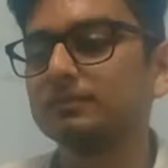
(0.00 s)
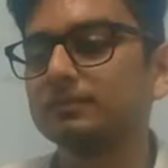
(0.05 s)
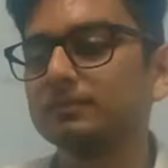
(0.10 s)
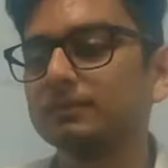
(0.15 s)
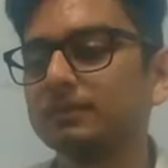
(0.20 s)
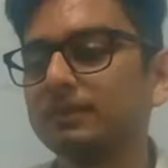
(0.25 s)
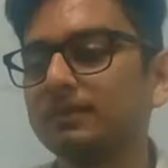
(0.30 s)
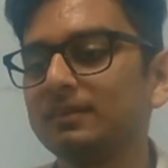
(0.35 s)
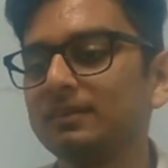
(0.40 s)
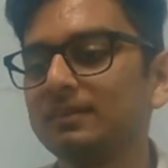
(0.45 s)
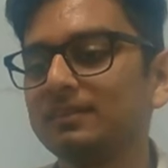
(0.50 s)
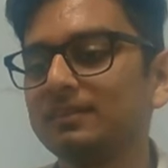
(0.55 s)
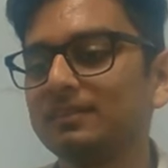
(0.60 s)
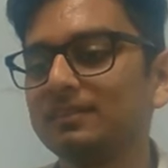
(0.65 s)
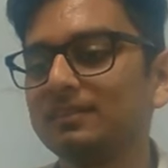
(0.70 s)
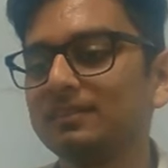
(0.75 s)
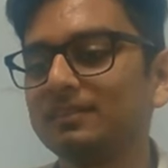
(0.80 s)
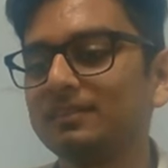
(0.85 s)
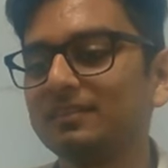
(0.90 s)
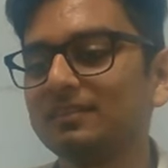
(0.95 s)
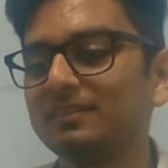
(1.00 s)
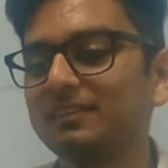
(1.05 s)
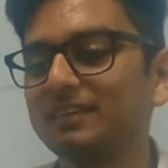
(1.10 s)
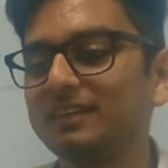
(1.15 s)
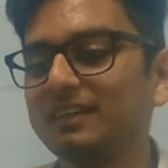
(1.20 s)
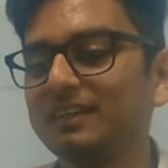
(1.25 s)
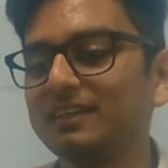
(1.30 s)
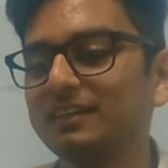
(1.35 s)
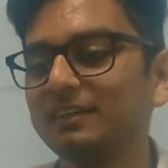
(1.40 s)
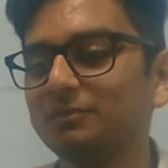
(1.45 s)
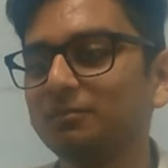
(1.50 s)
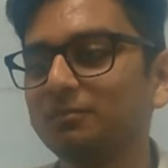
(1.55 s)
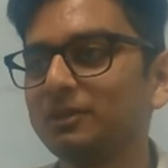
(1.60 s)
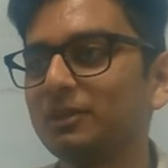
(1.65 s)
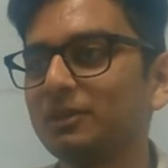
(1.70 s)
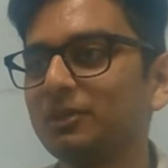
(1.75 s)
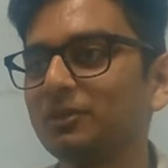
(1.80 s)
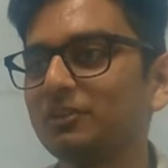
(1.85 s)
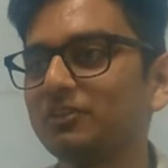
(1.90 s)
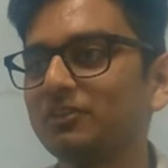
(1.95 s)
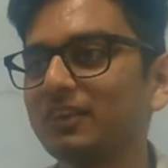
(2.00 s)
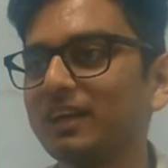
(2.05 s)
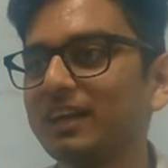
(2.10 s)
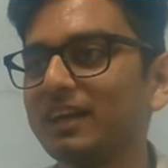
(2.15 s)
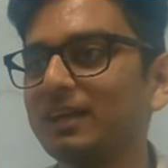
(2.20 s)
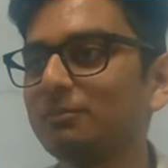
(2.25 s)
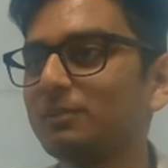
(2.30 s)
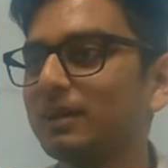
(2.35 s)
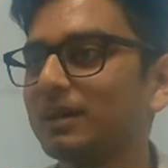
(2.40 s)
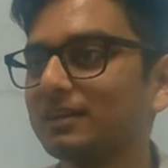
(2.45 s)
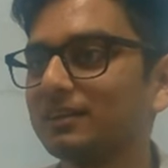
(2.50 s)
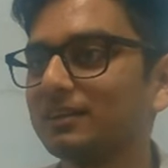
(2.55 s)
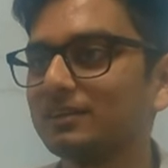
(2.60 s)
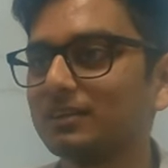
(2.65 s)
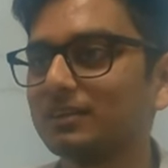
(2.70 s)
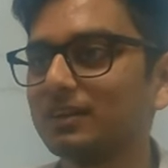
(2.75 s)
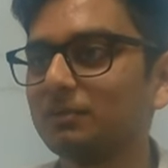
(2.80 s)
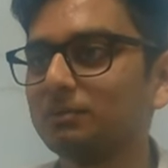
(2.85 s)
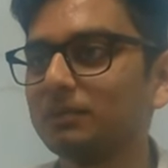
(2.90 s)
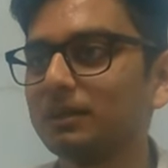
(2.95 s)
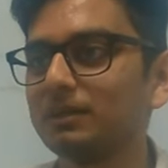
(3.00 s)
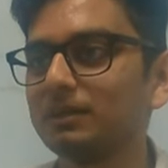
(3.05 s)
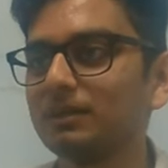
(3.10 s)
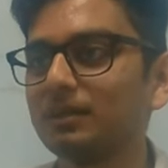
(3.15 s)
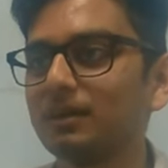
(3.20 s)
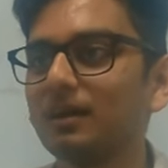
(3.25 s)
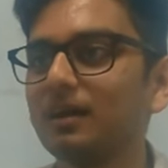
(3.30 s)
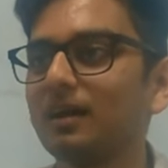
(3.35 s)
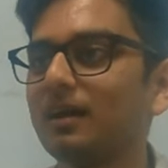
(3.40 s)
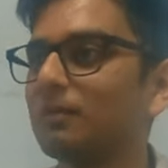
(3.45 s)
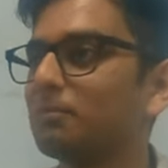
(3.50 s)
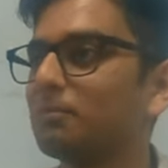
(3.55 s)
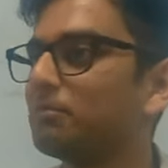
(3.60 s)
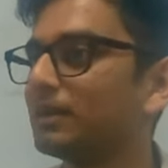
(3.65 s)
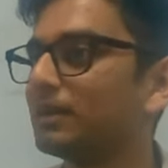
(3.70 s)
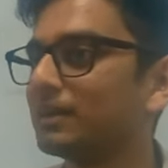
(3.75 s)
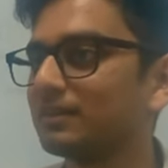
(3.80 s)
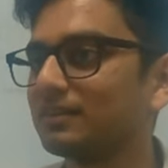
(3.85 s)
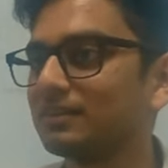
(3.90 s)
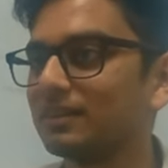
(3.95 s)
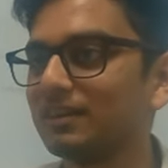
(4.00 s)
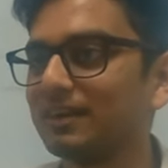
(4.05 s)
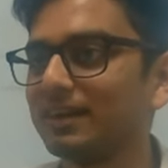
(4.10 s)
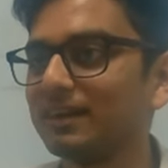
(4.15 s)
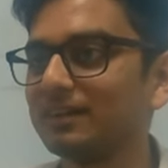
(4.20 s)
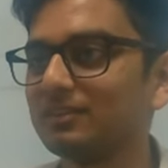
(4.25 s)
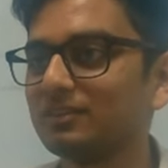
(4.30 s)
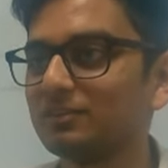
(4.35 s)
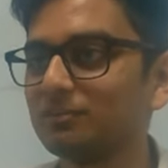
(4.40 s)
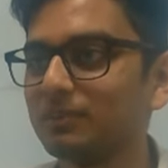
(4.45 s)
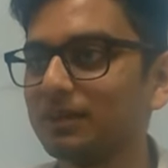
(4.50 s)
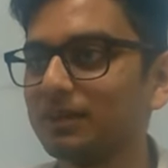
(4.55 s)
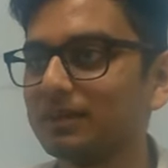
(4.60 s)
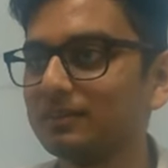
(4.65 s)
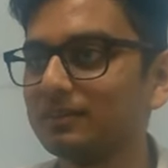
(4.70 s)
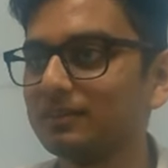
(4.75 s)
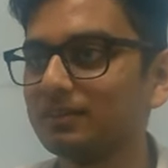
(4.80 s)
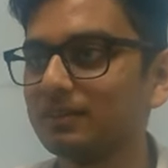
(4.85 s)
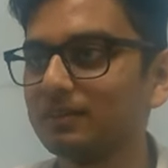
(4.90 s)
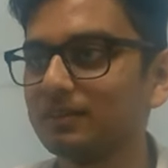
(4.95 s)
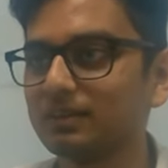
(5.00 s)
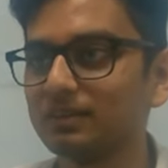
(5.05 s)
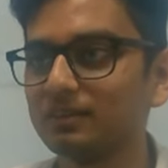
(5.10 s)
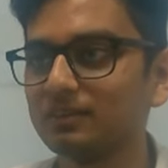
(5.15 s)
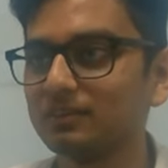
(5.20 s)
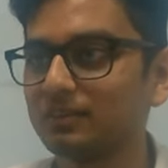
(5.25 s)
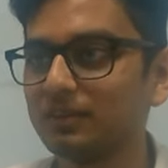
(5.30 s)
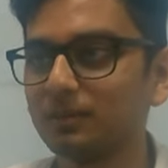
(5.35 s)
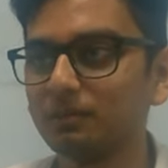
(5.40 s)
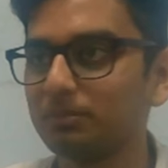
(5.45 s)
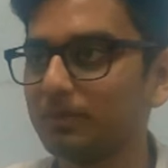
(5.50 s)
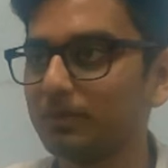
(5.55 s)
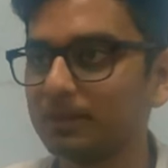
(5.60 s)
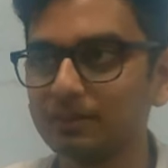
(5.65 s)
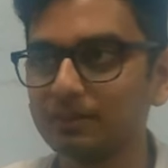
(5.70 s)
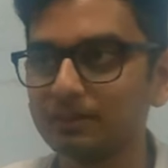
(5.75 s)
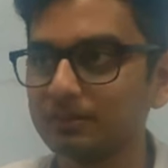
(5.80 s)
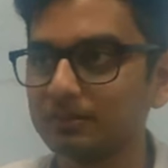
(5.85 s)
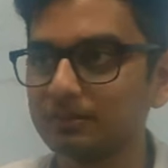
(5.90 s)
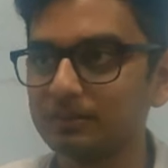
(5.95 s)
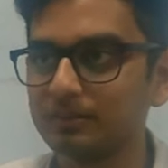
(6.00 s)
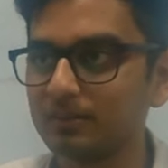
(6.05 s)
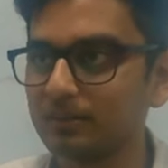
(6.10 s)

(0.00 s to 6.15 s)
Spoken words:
This is the need, because AMR is coming. Personalized medicine concept is...